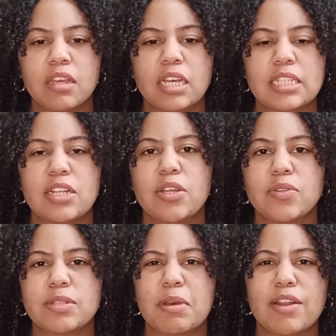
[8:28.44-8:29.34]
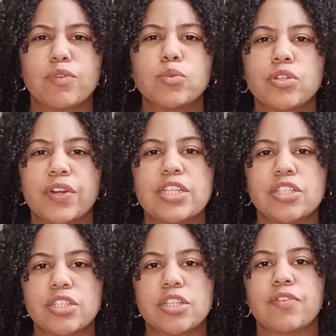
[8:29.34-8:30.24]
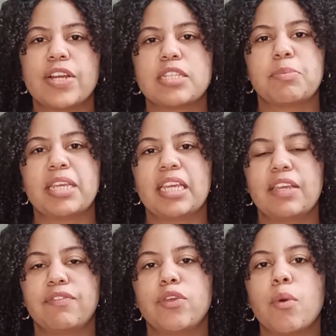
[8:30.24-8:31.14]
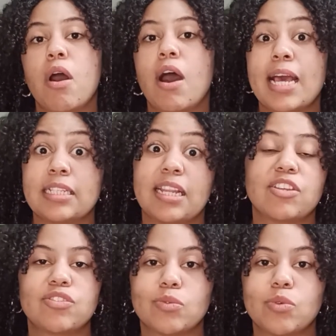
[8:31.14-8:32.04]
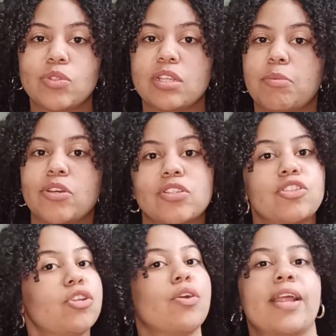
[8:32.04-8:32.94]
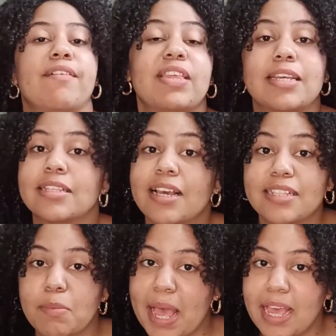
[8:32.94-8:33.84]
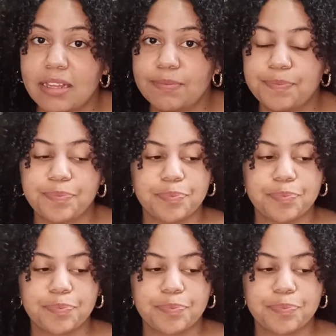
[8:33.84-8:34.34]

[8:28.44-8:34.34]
I don't know, some kind of alterations to the recipe if you are adding extra water because you don't have that size of pan.